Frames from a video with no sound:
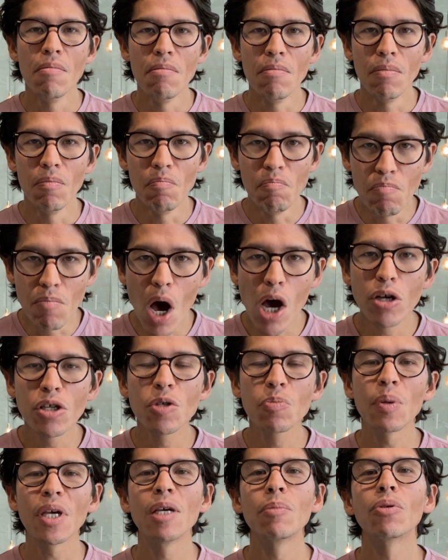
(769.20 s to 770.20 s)

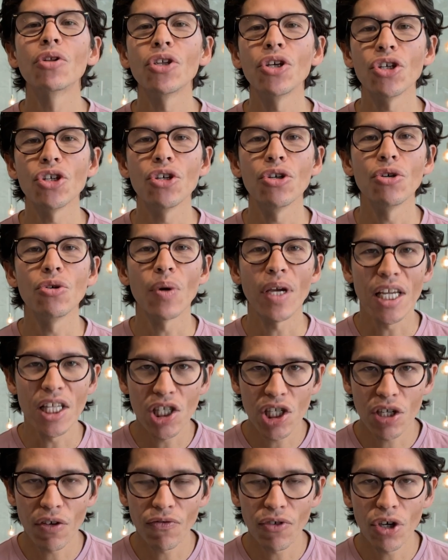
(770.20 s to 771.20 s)
most people that you
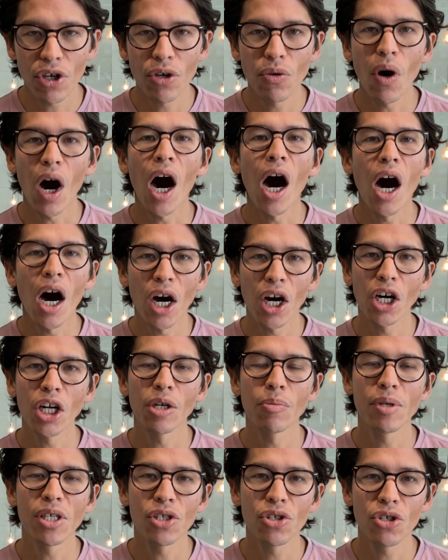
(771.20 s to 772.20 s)
interview aren't going to
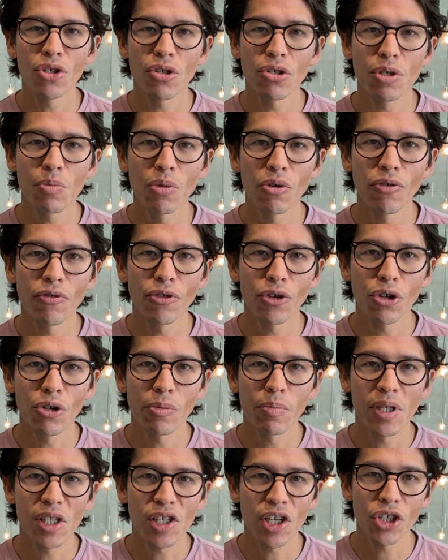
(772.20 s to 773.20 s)
be suitable for your
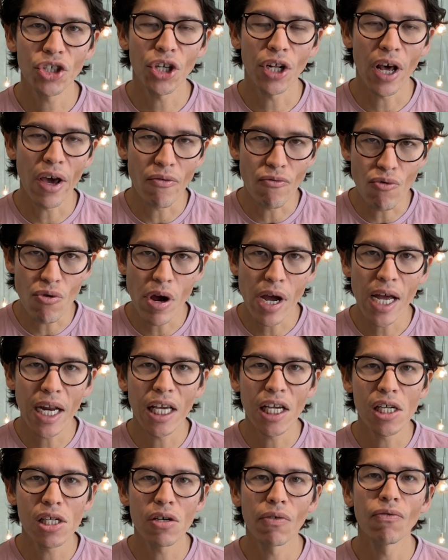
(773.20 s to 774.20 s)
position. It
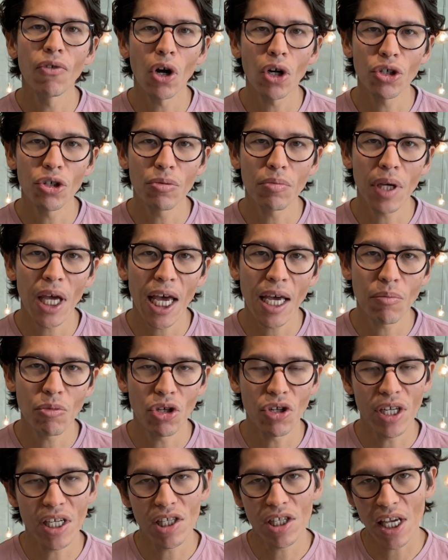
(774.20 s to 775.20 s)
really is a volume game. You
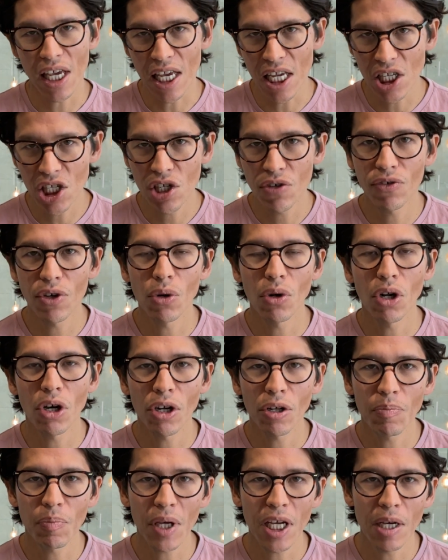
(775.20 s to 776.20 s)
need to interview a lot
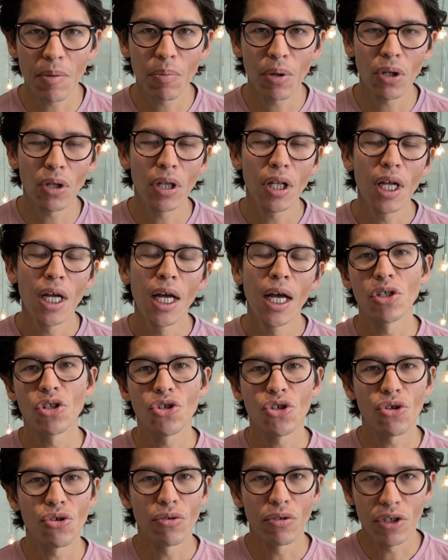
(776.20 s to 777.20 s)
of people
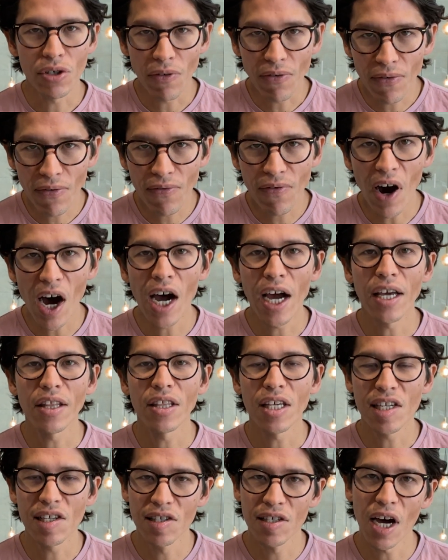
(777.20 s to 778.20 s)
to to find
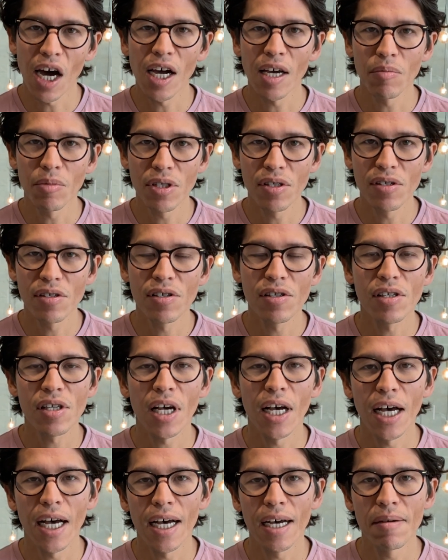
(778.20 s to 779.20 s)
these diamonds.
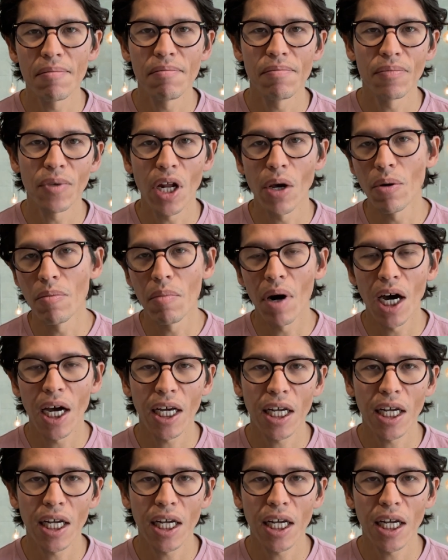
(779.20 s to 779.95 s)
Um, you know, in my